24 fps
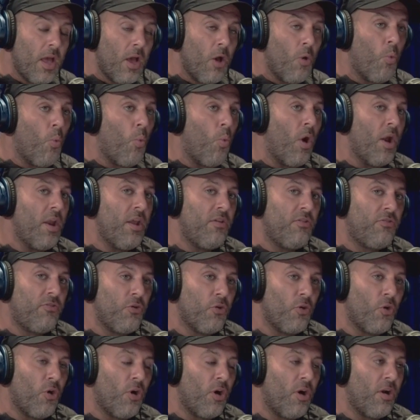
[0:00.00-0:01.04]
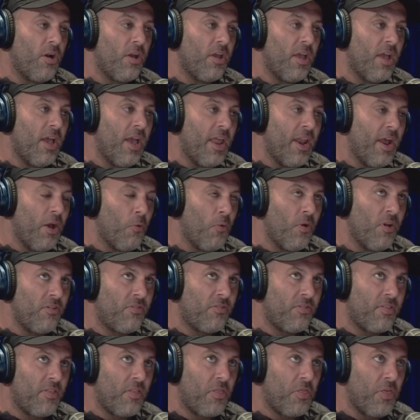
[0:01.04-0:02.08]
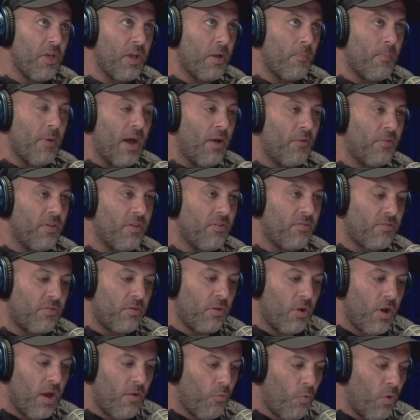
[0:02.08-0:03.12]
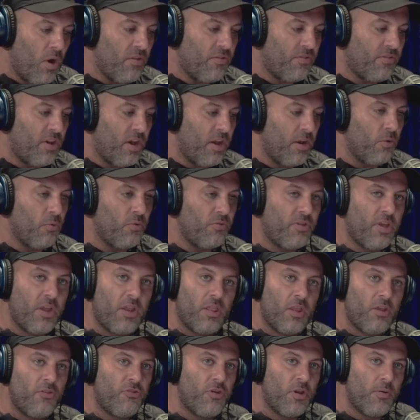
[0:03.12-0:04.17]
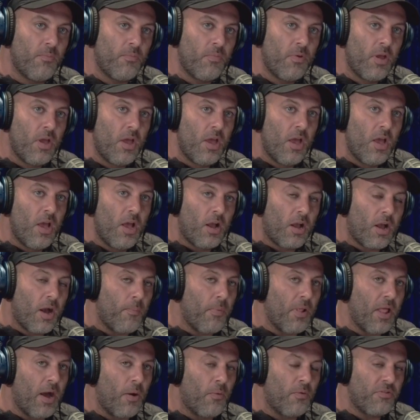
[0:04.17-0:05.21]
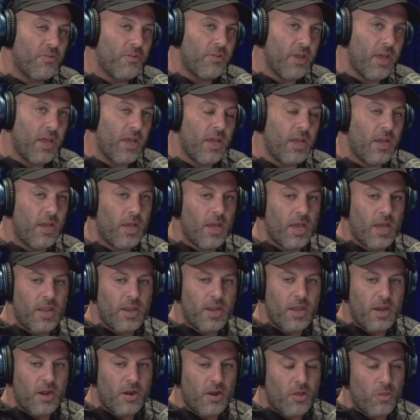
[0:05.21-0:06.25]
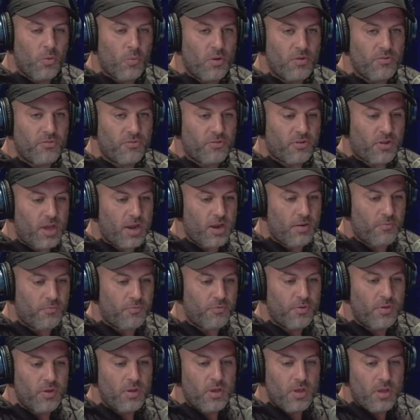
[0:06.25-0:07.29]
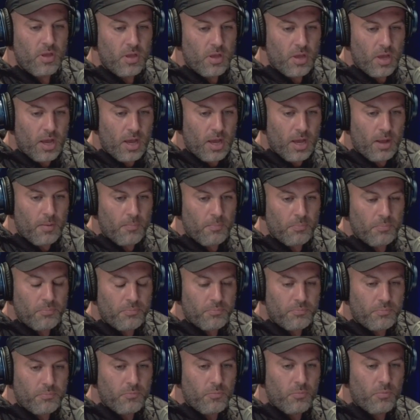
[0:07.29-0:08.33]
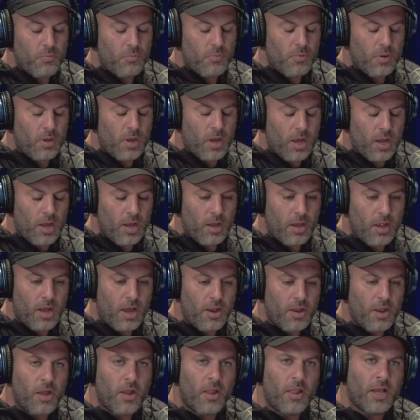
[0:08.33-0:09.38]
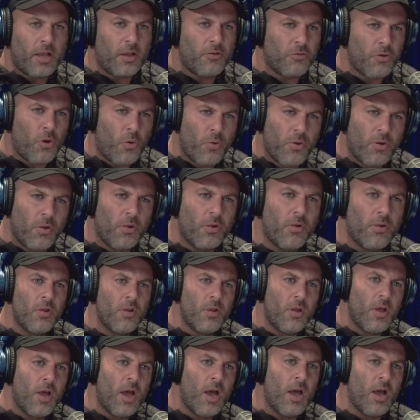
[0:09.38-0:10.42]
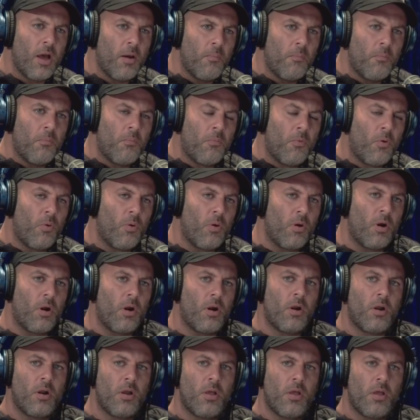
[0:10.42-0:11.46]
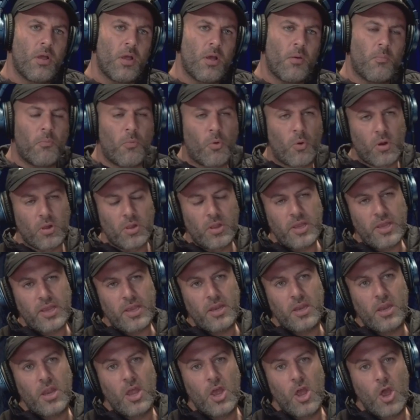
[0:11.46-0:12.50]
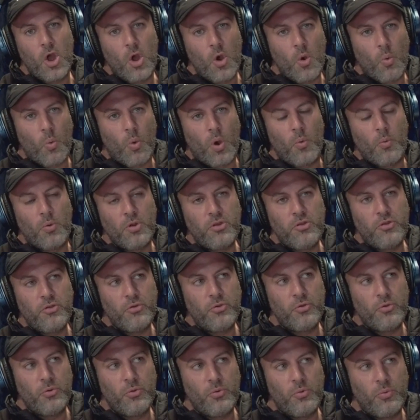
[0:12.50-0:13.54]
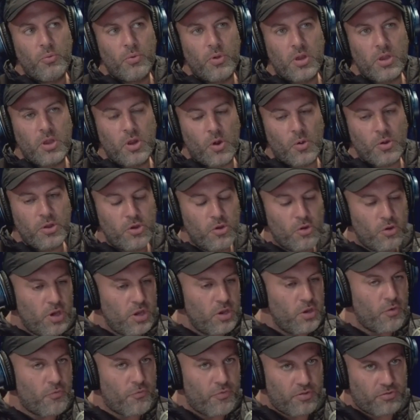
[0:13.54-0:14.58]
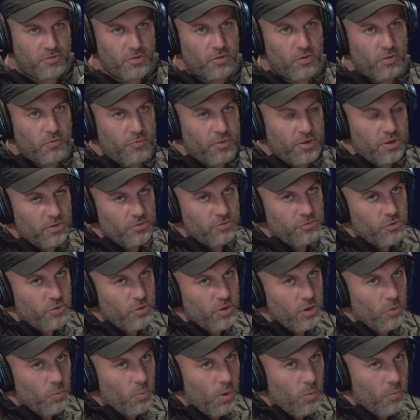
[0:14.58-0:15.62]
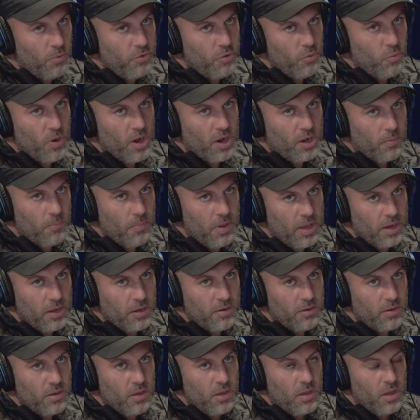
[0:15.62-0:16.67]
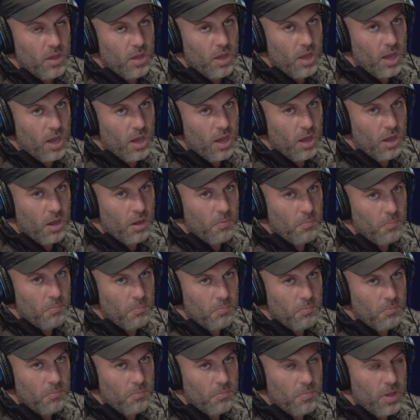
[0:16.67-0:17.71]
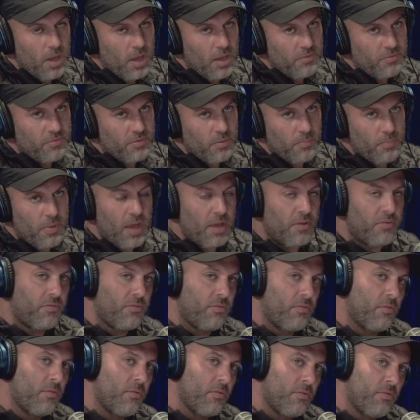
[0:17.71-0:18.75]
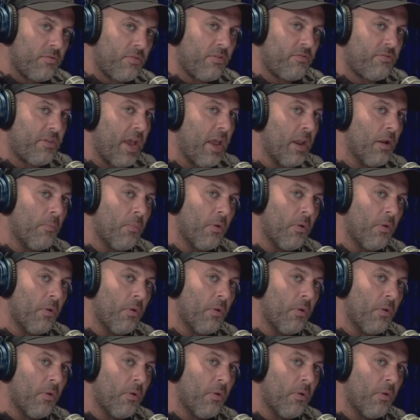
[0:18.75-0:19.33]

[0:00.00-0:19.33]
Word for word: What is your, and I always think about this, I have one son who's hitting the gym a couple hours a day, and then another one's kind of, like a tonal, more lean. What would you, in your physical fitness journey, what would you recommend, as the best sustainable?